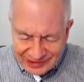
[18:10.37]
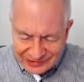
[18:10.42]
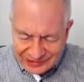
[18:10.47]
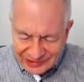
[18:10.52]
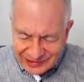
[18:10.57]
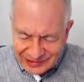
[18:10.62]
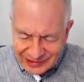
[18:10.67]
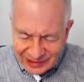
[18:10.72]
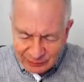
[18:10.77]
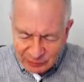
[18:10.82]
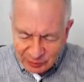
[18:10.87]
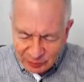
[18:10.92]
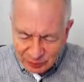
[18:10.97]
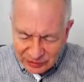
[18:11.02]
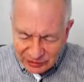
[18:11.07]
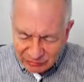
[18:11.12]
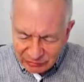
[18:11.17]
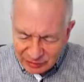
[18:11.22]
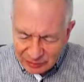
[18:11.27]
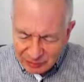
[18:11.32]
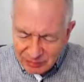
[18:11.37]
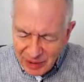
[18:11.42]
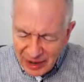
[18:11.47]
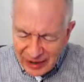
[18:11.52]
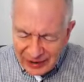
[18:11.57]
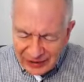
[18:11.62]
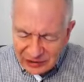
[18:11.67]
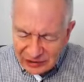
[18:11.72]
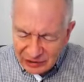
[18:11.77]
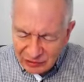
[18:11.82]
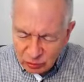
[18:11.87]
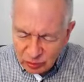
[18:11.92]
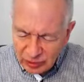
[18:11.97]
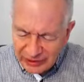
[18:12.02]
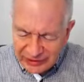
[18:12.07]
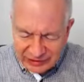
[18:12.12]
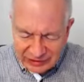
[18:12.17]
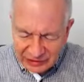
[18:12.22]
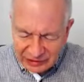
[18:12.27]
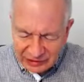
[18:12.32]
that they would be reminded
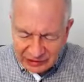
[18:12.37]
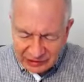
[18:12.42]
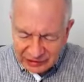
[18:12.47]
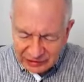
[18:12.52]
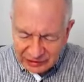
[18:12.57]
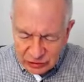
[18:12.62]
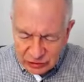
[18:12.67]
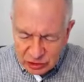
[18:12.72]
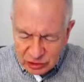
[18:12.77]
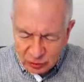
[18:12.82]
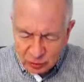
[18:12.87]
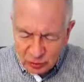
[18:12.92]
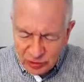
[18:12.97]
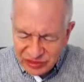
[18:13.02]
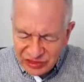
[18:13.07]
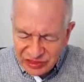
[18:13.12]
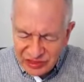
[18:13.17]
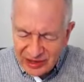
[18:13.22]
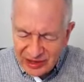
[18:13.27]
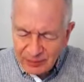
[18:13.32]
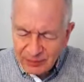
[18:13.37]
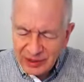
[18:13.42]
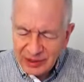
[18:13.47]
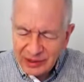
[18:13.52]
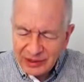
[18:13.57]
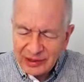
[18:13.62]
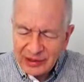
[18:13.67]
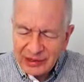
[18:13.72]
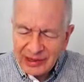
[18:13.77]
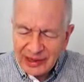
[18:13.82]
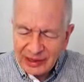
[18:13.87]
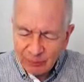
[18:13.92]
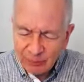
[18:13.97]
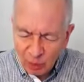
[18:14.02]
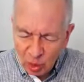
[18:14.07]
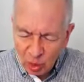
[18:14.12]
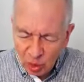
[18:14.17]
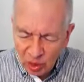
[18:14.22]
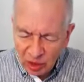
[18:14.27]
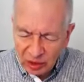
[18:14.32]
regularly that you're with them, and
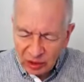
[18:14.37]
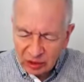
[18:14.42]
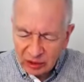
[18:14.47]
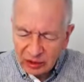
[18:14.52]
more,